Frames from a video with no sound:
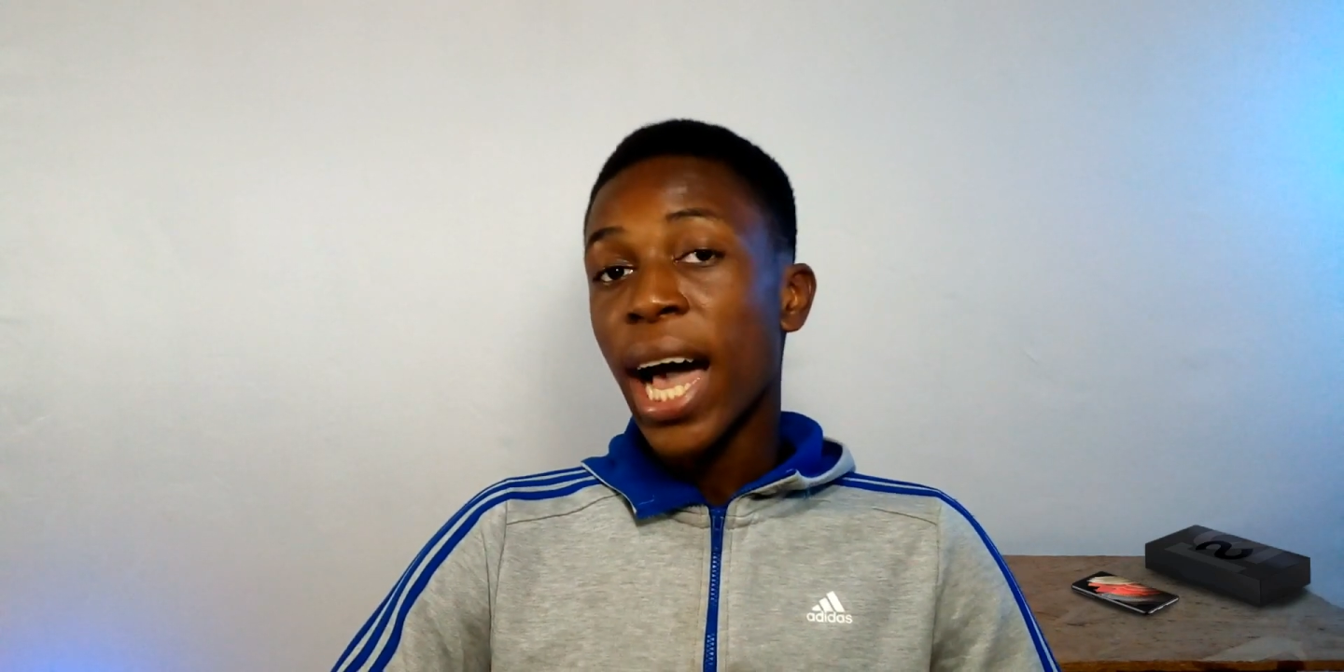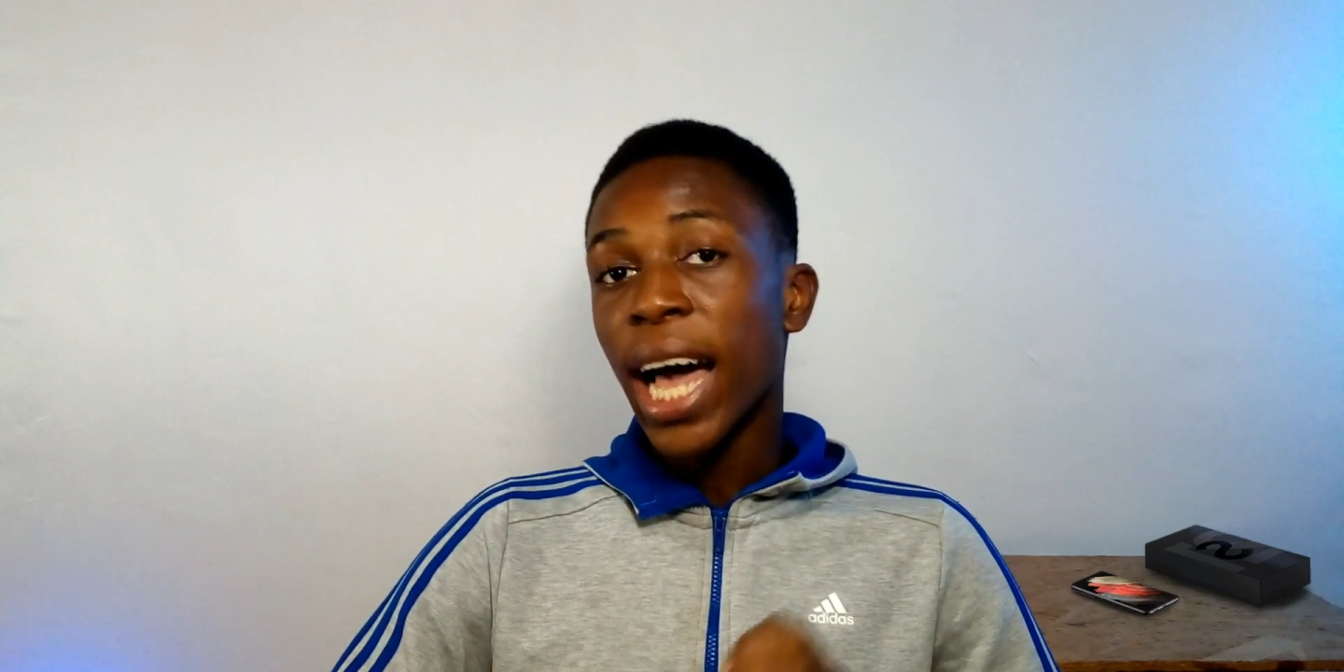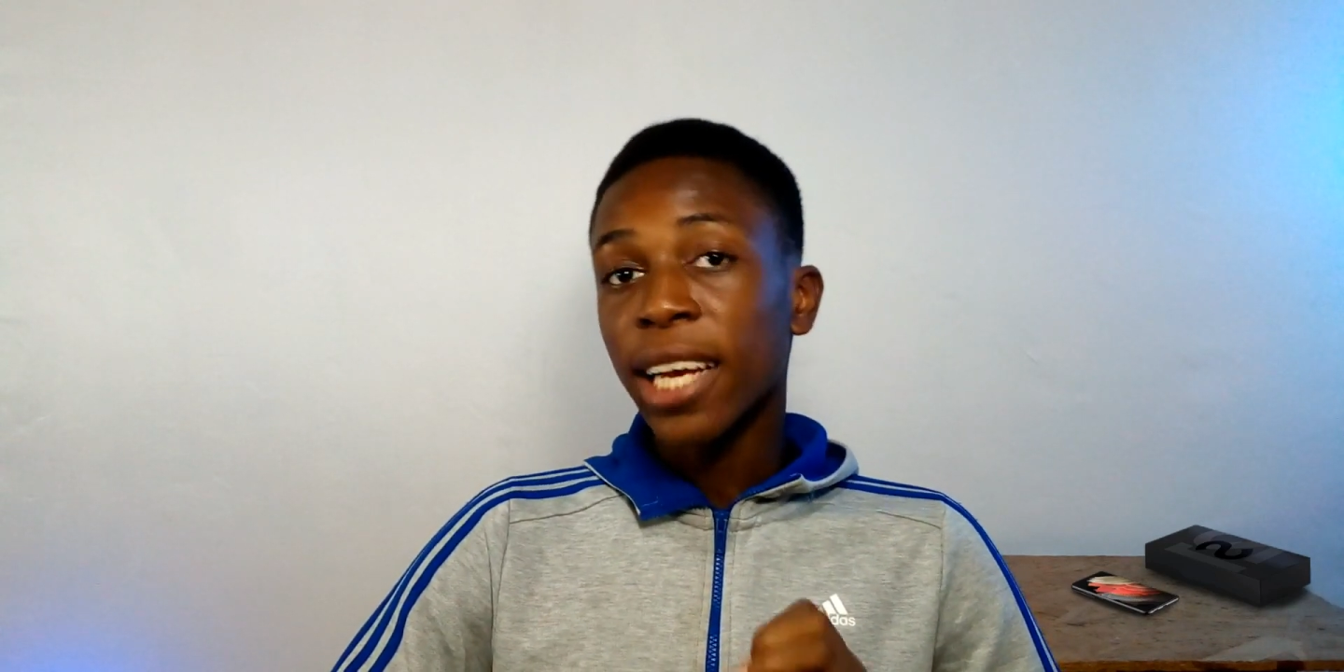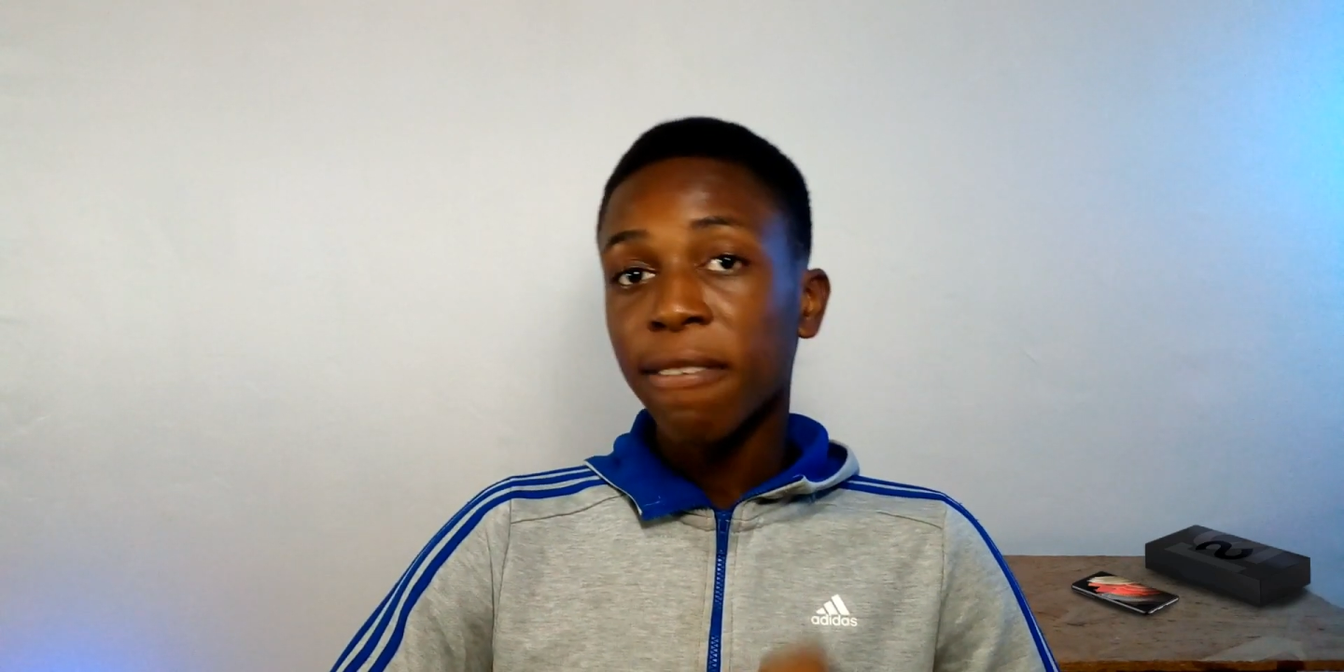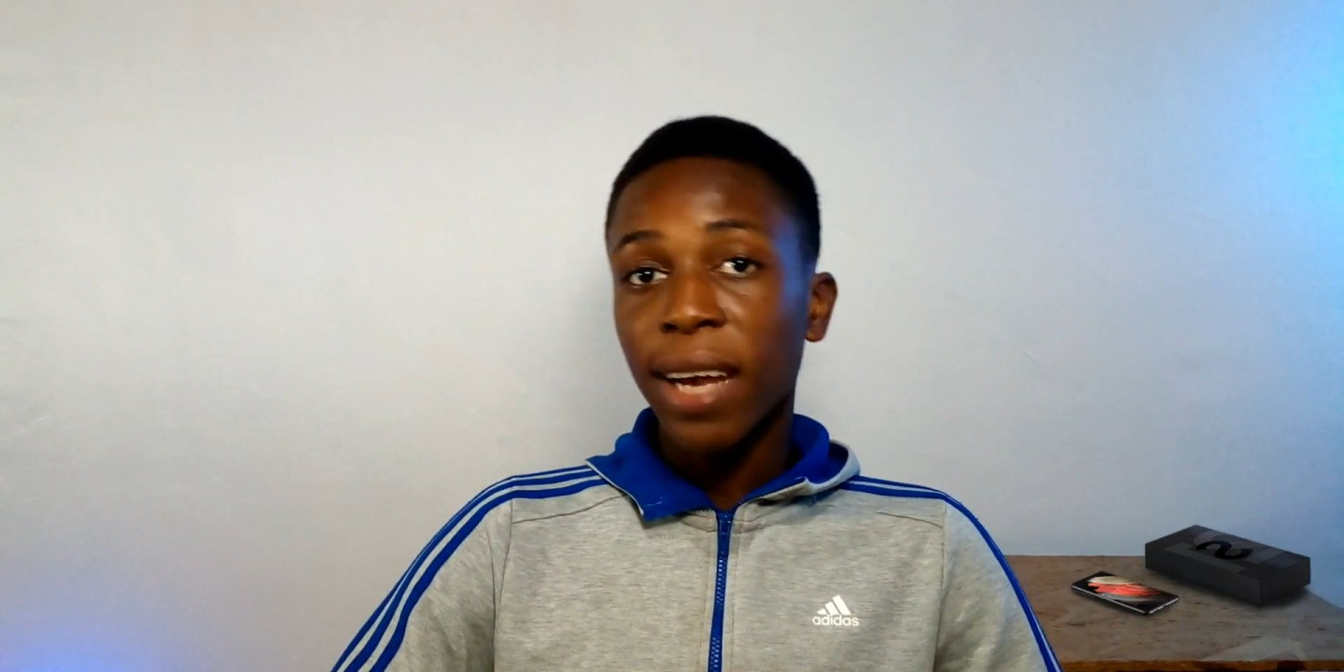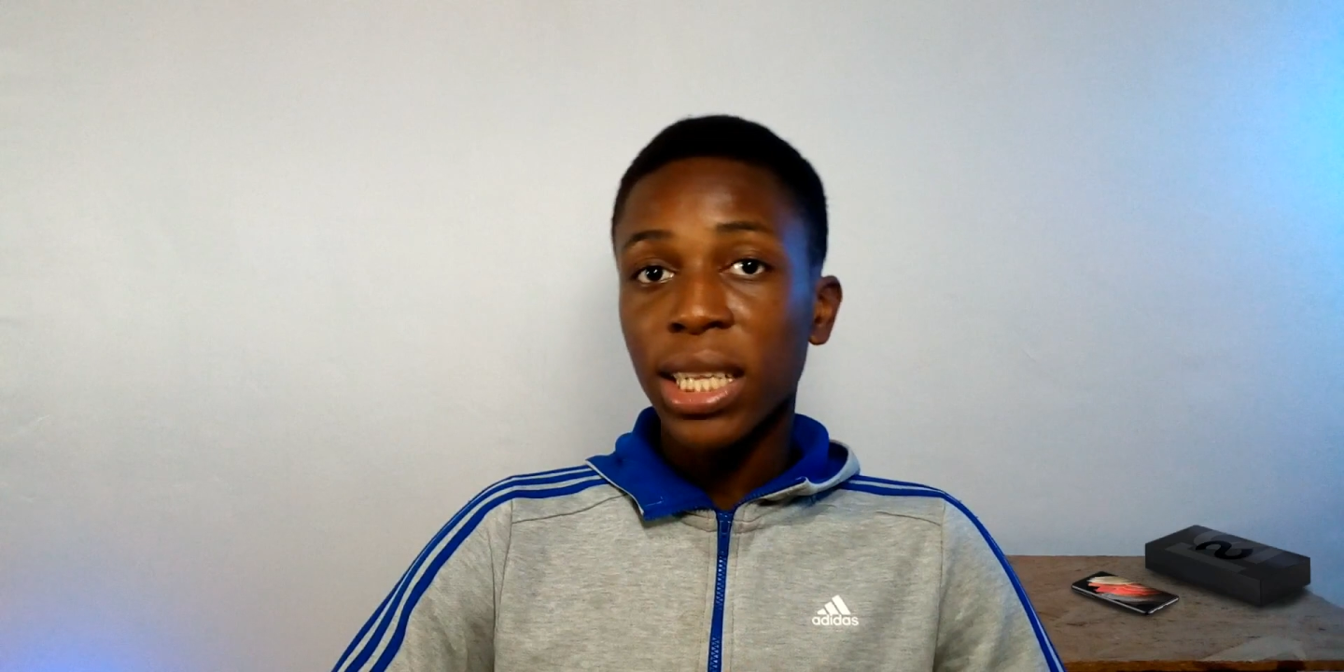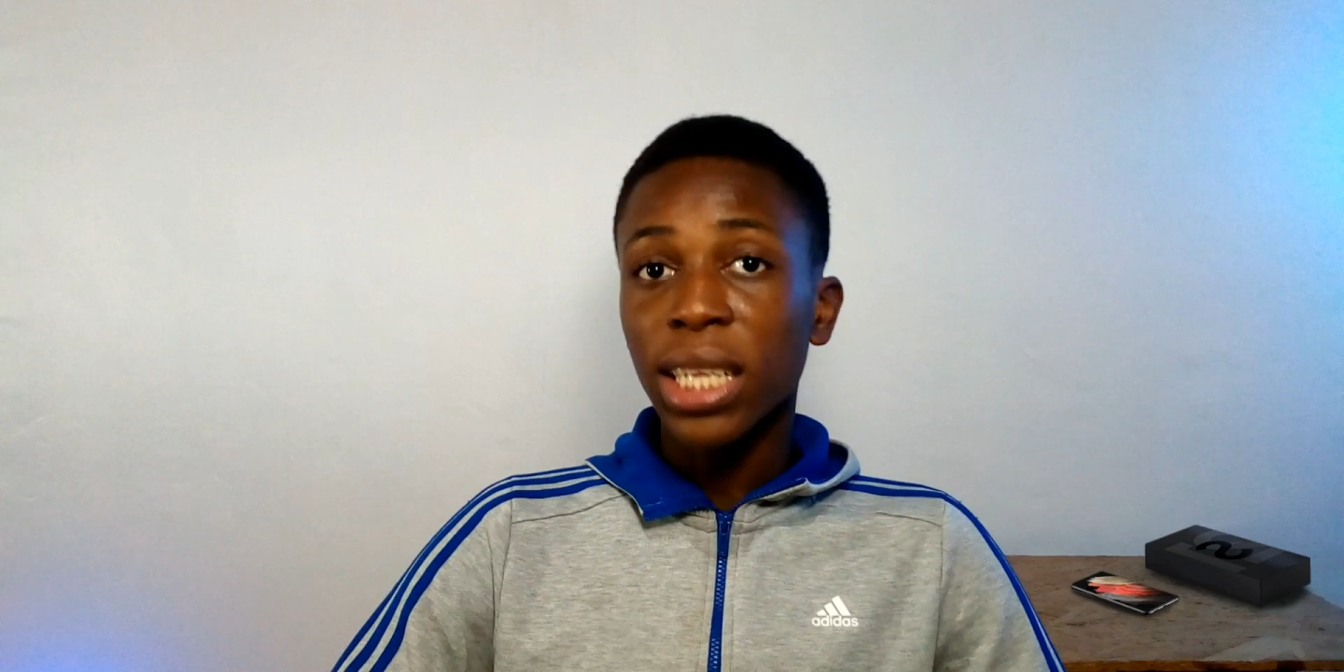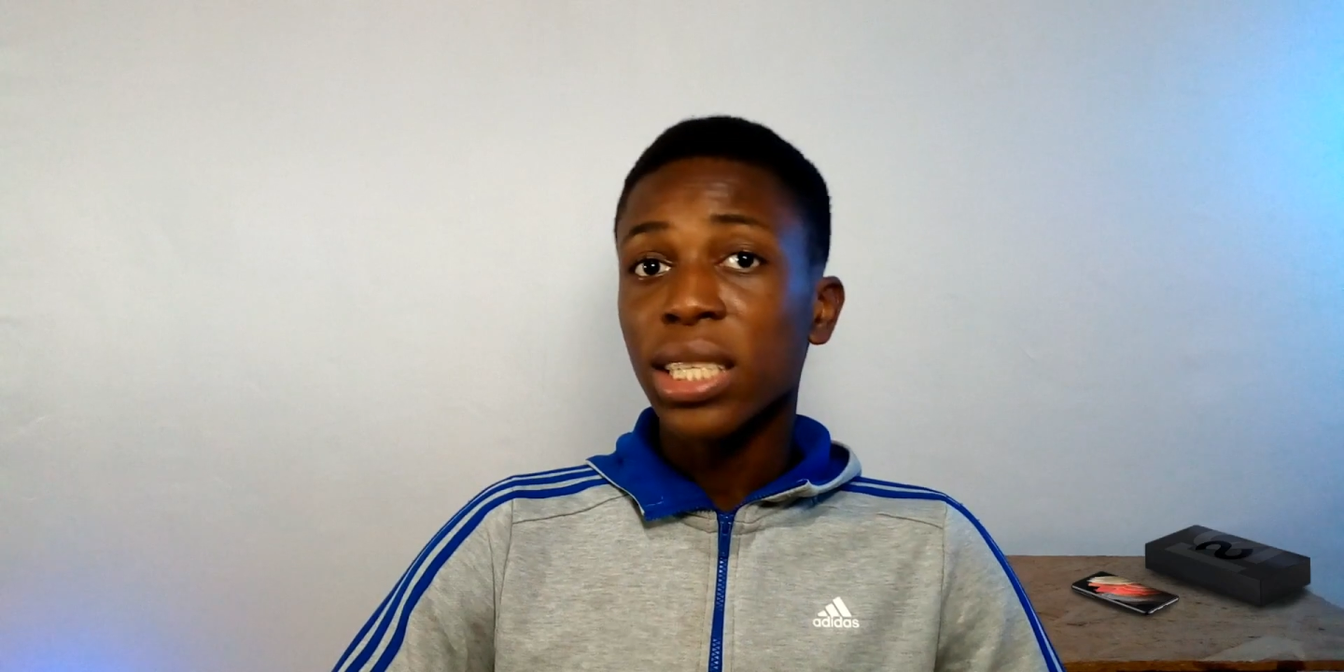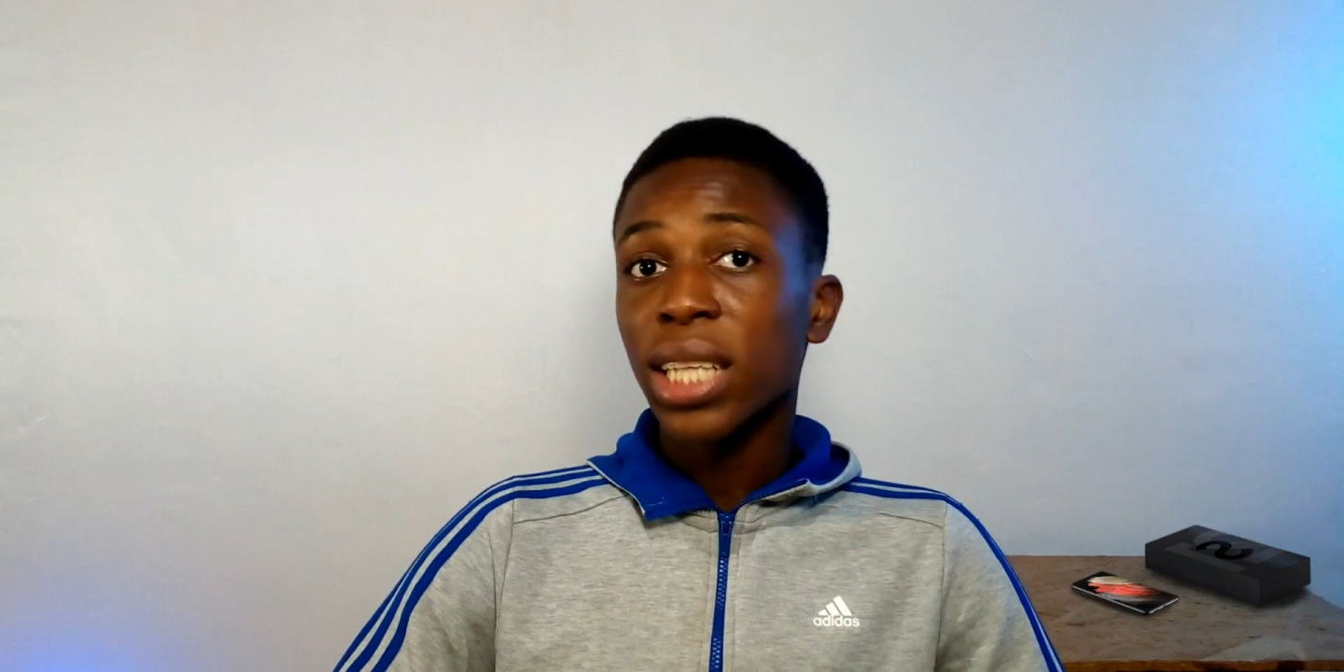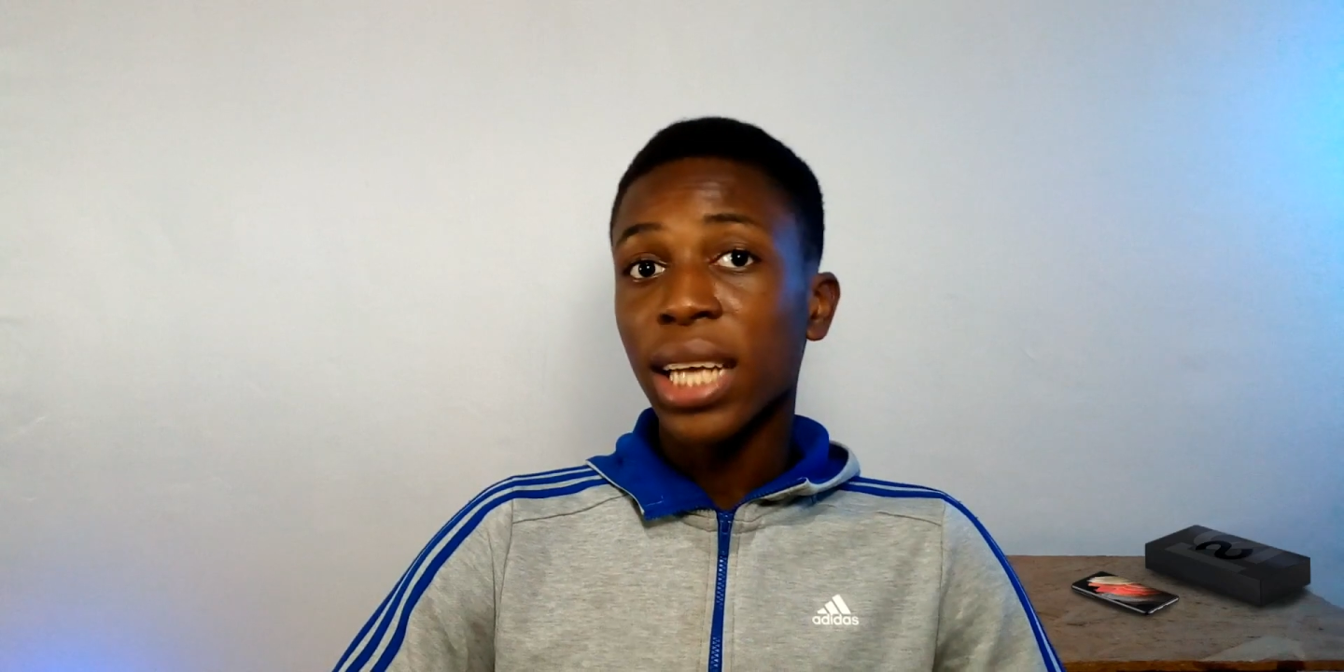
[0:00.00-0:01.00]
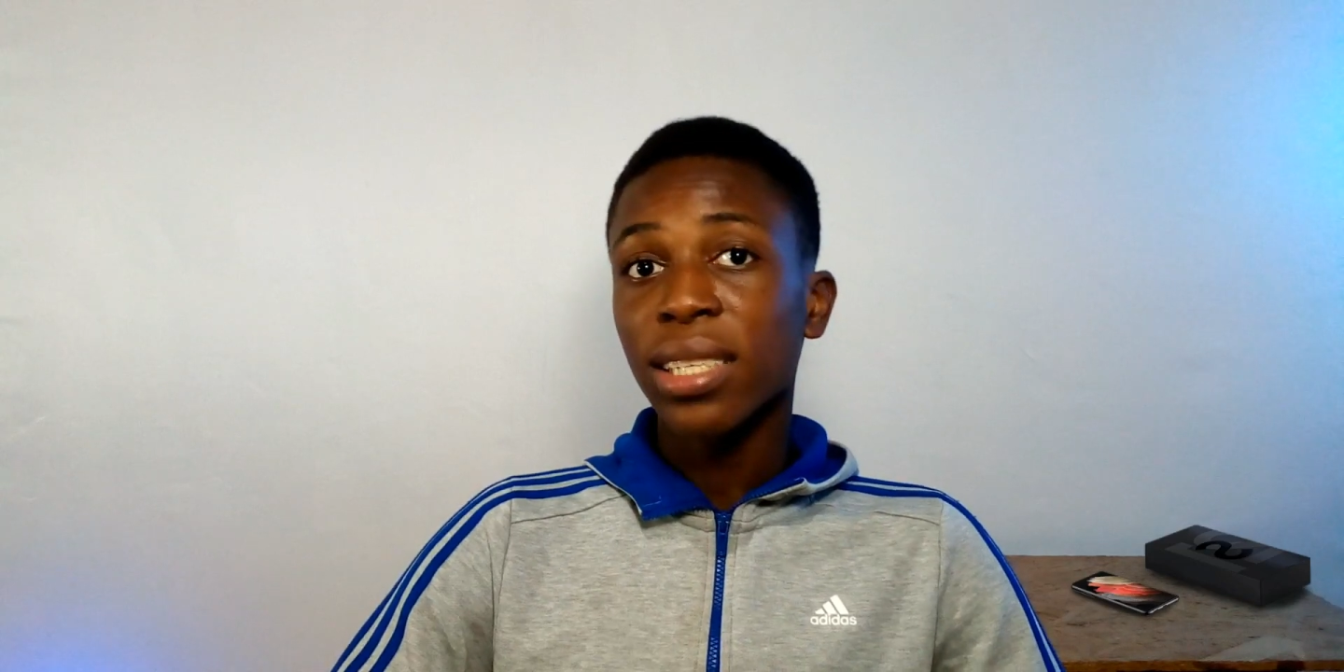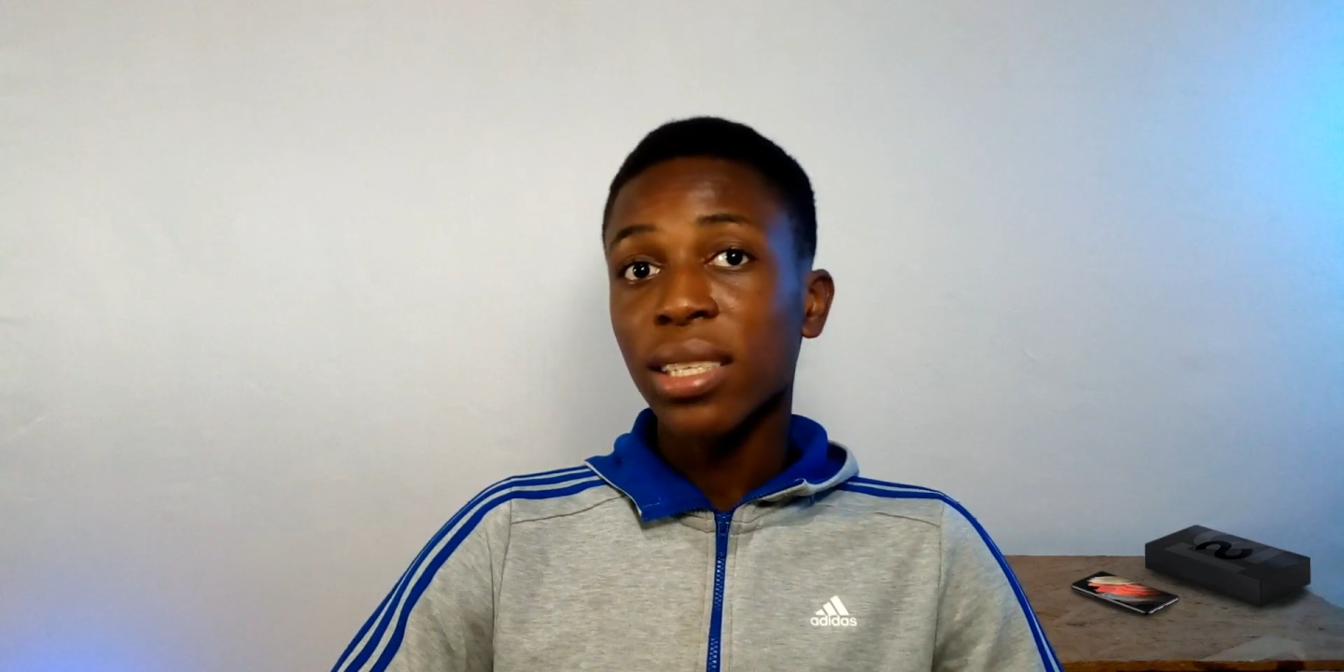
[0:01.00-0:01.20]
And the fact that it has